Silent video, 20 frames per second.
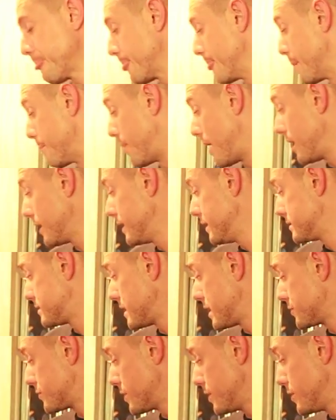The
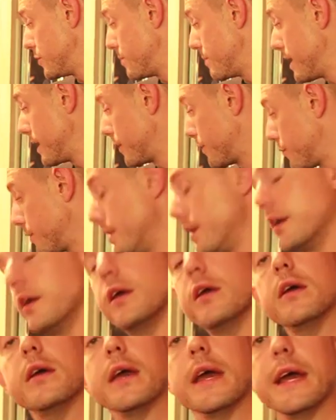polyunsaturated omega-3
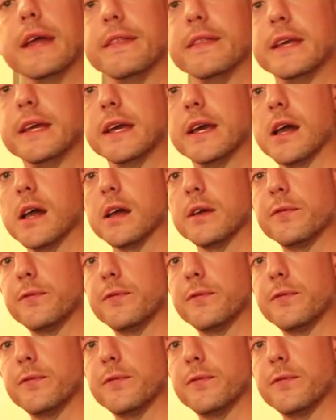in the